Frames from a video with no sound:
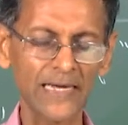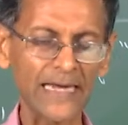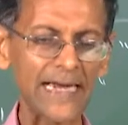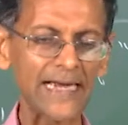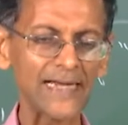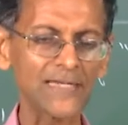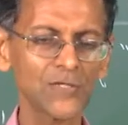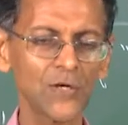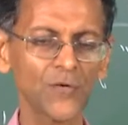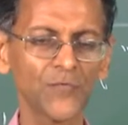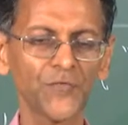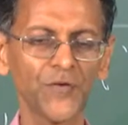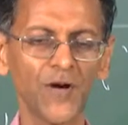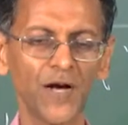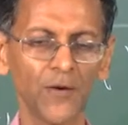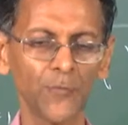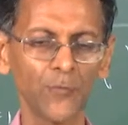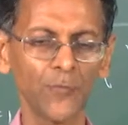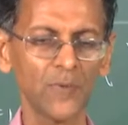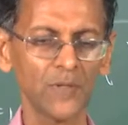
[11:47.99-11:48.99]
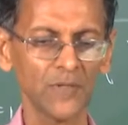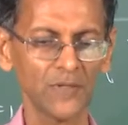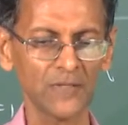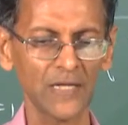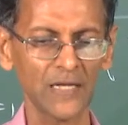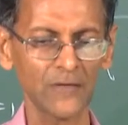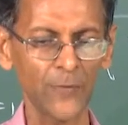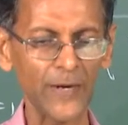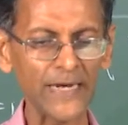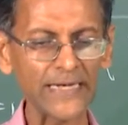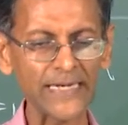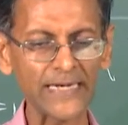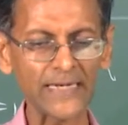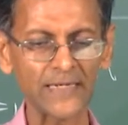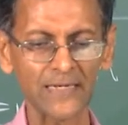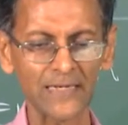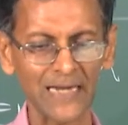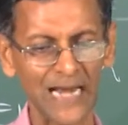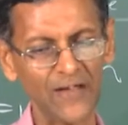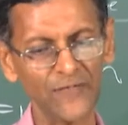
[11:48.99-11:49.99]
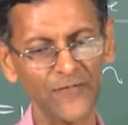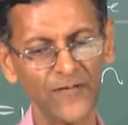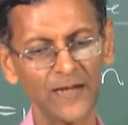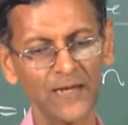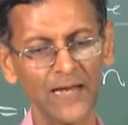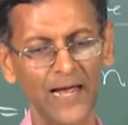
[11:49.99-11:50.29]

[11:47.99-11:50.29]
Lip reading: case of that waiting at a traffic